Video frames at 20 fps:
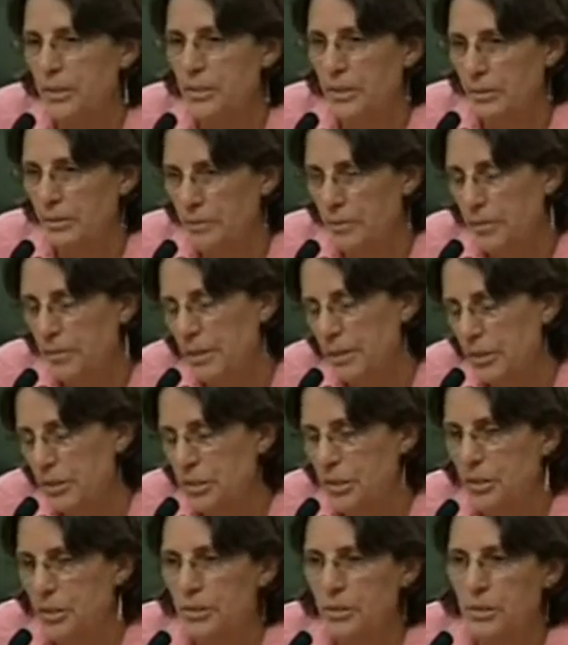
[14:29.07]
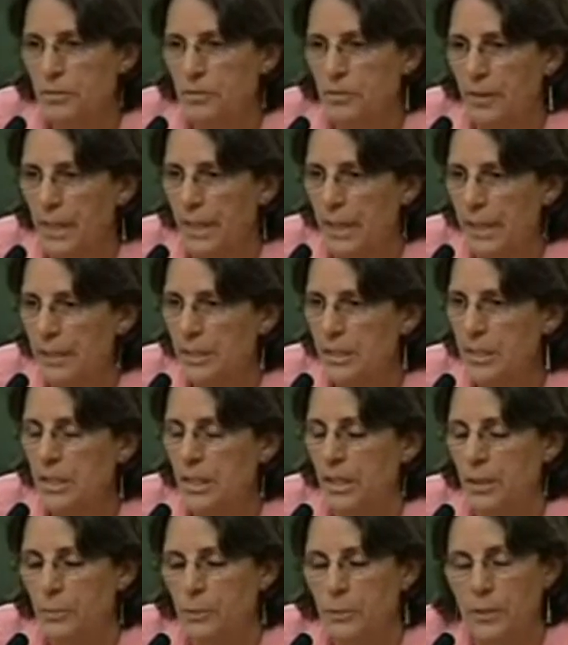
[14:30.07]
of this year's event.
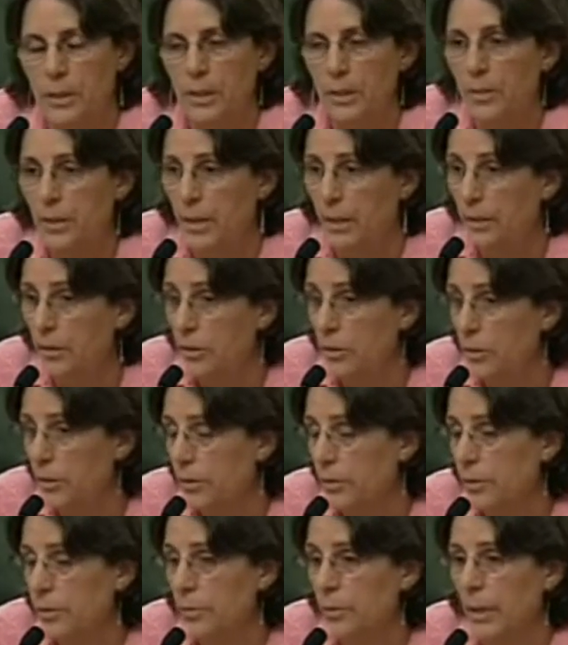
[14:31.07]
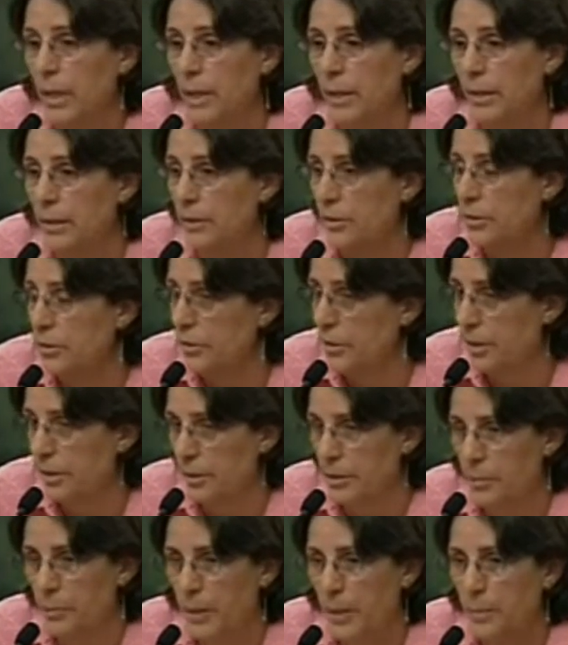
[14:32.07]
We want to thank you and
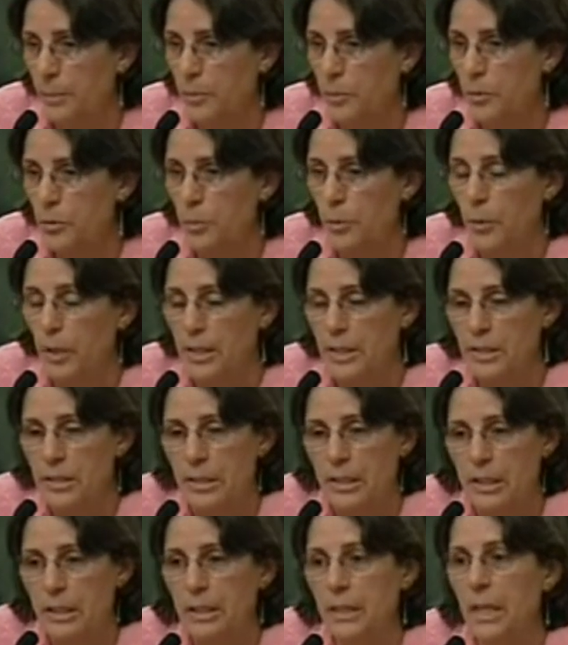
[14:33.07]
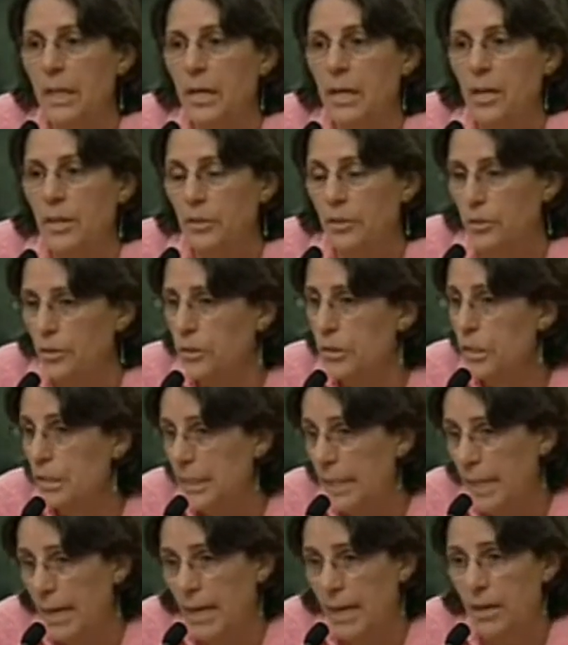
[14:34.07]
the members present, your
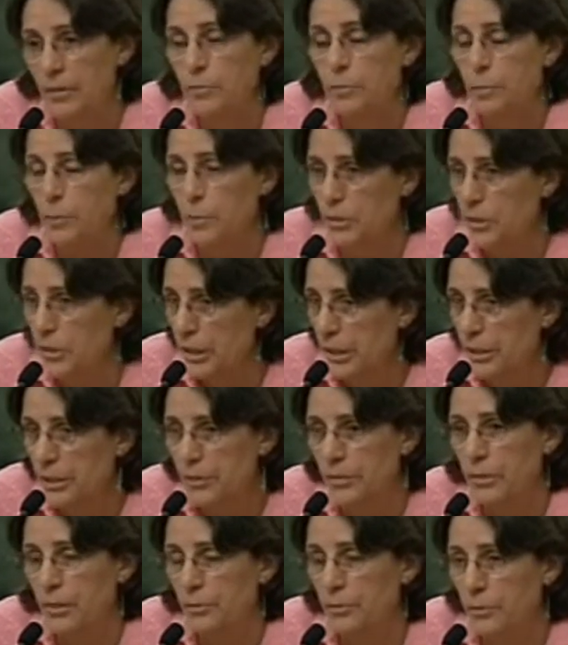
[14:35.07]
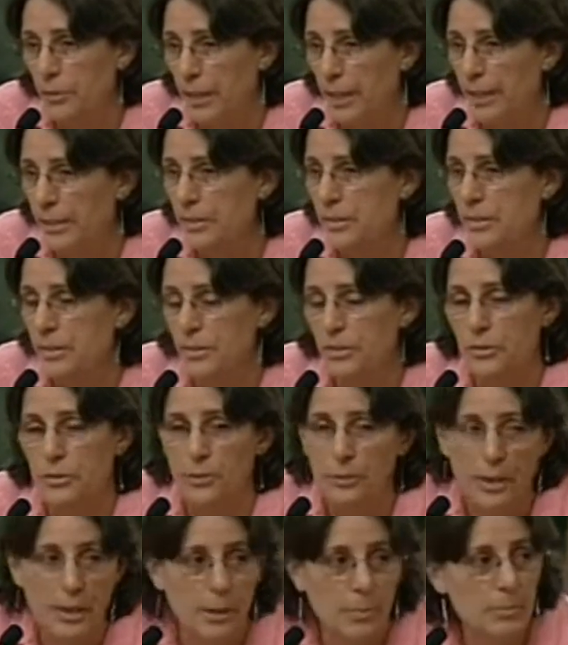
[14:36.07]
staff, particularly Francis, who
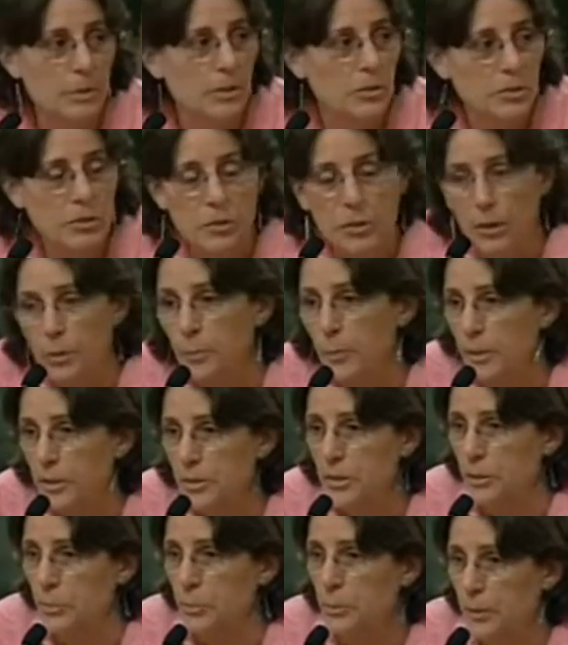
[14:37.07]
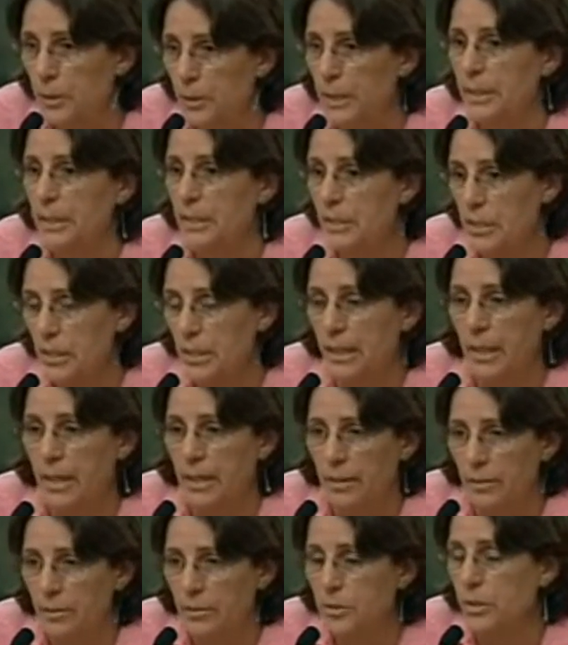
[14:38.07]
helped us so much in putting this
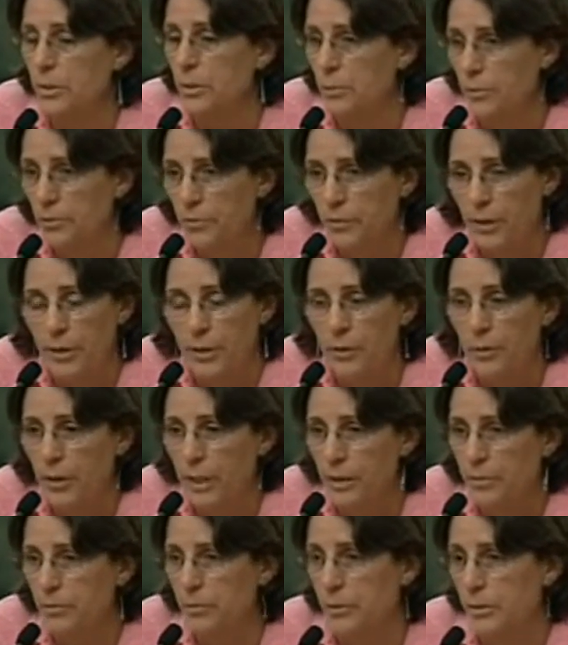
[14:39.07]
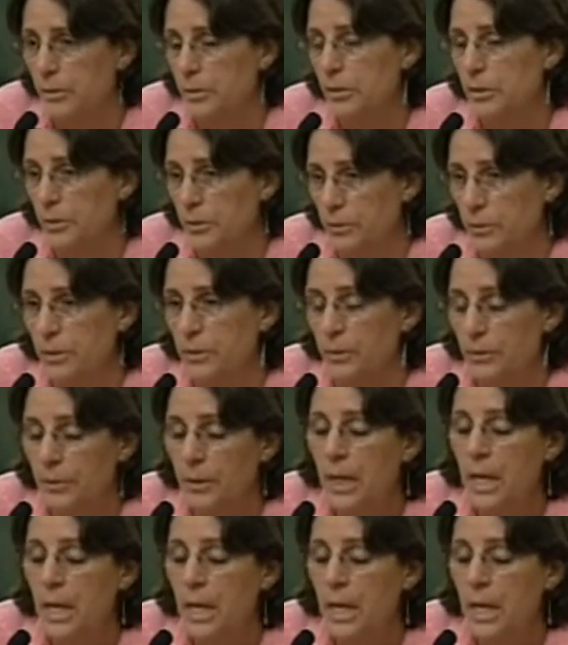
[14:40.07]
together. So we're very grateful to you.